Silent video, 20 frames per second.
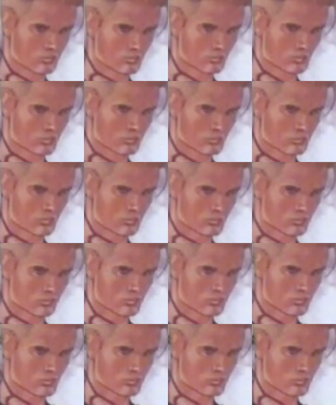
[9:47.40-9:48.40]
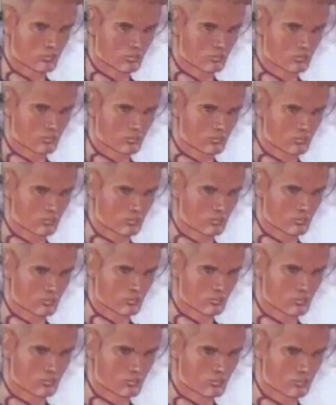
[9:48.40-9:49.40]

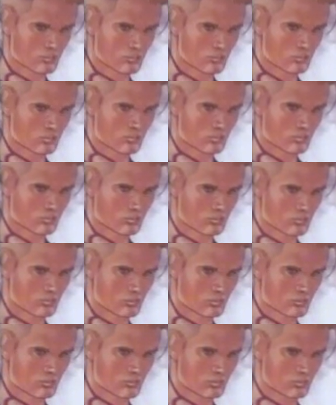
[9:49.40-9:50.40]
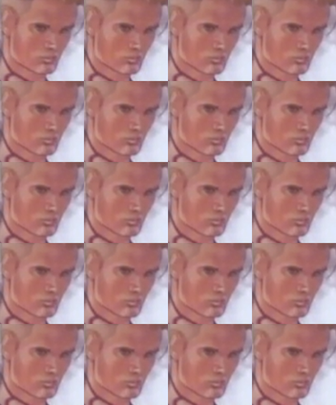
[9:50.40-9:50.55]
No words are spoken by the person on screen.